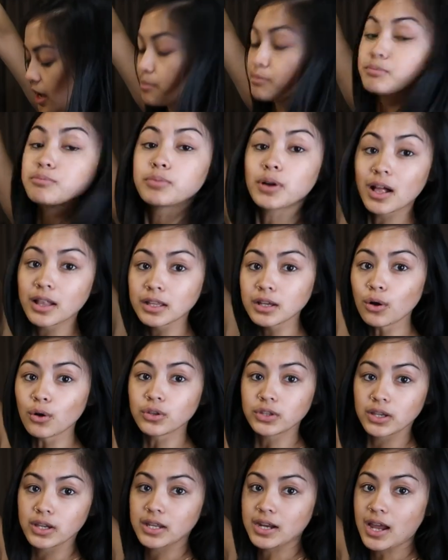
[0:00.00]
I'm probably
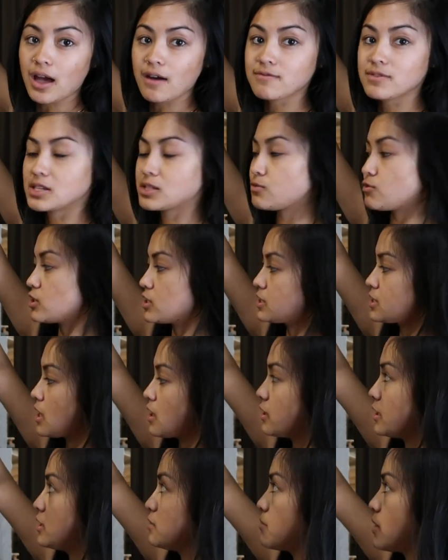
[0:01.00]
only gonna have this for
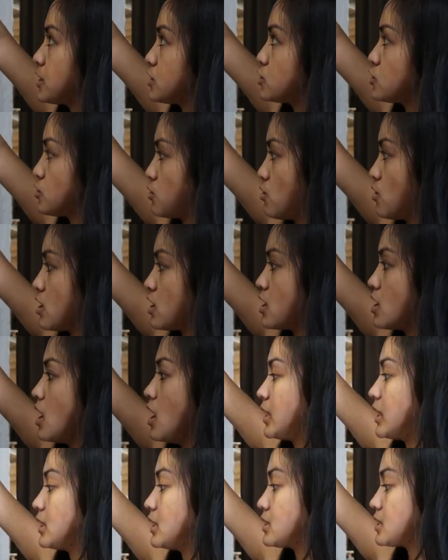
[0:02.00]
sale in my store.
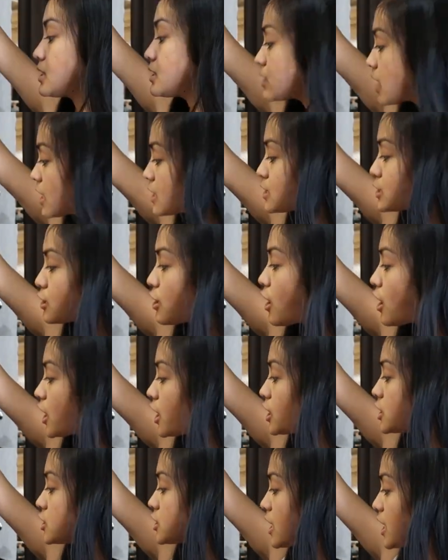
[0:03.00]
It is a size
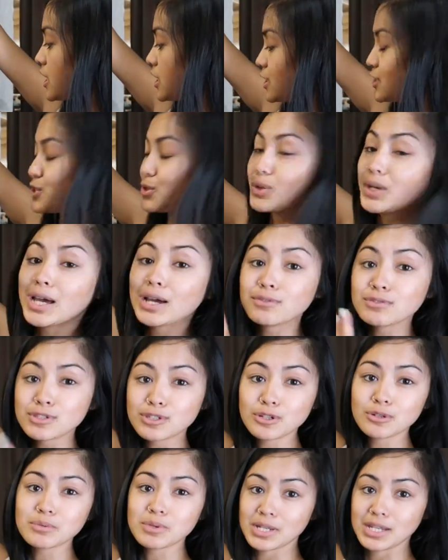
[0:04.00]
large, and I don't have
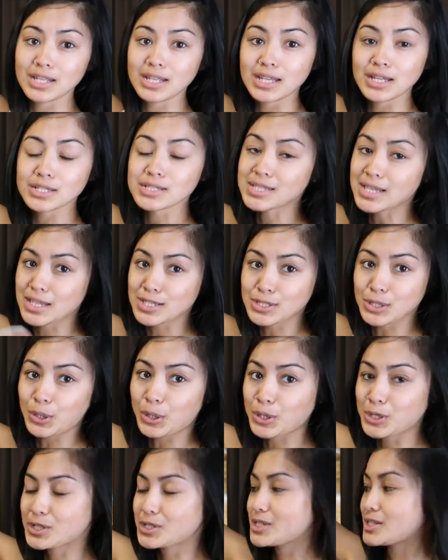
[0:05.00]
too many size
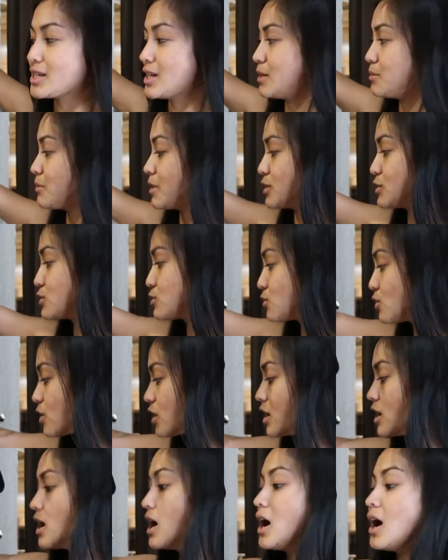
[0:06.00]
larges in my
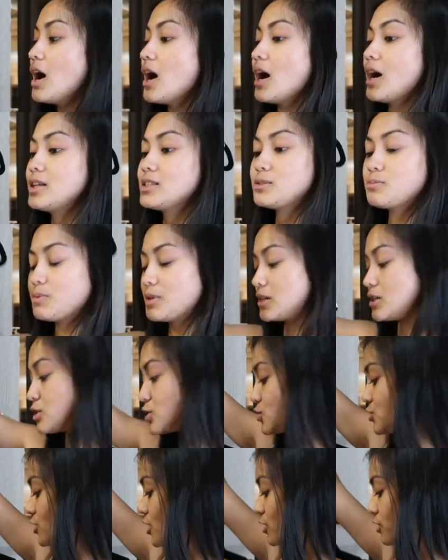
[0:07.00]
store. It's been a
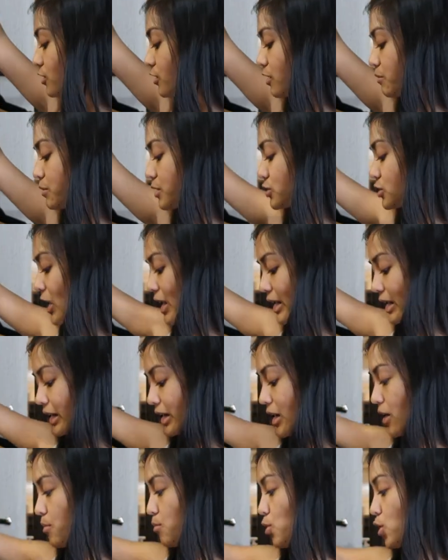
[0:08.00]
struggle. I've been trying to
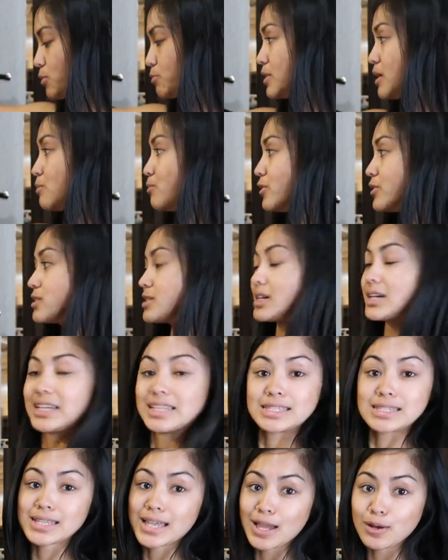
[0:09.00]
get more people to
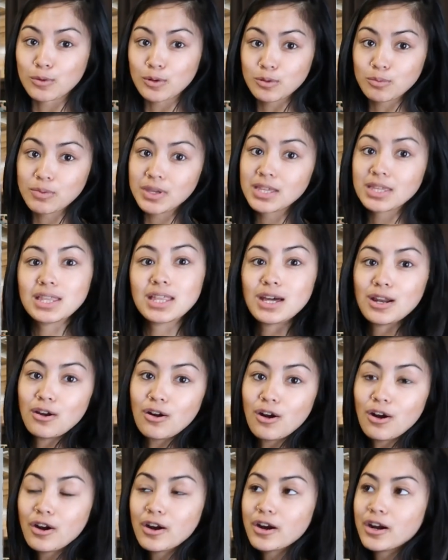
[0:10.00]
consign with me that
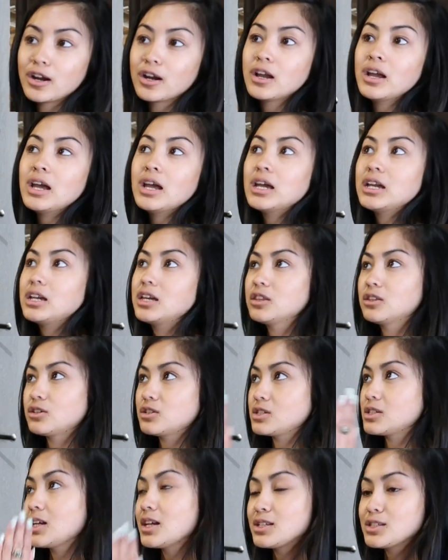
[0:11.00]
are
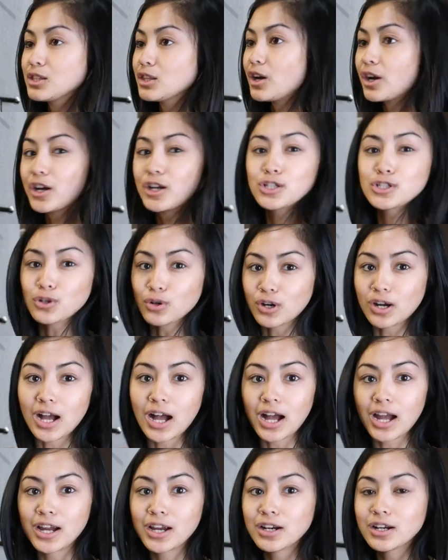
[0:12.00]
either size large or
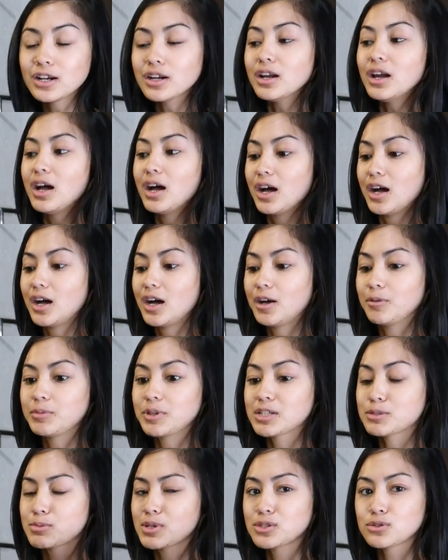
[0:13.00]
higher, uh,
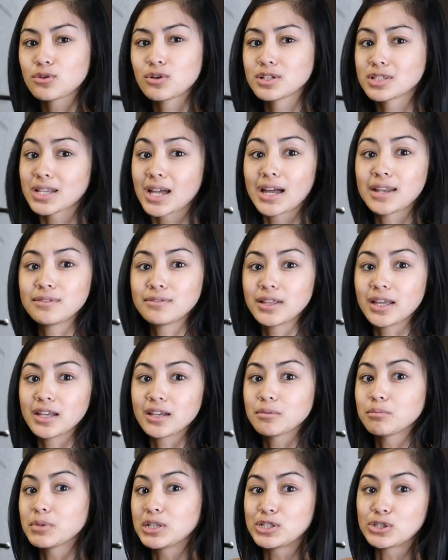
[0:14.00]
because my store is kind of
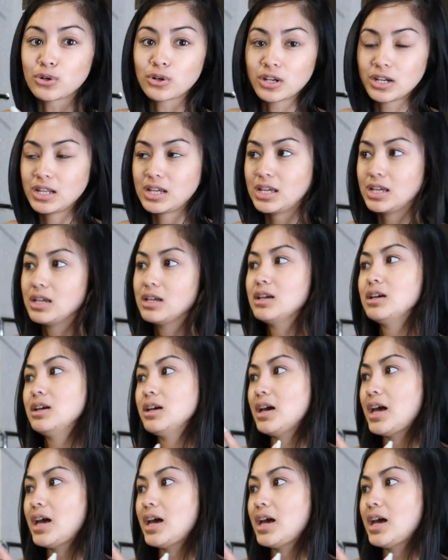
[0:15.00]
like majority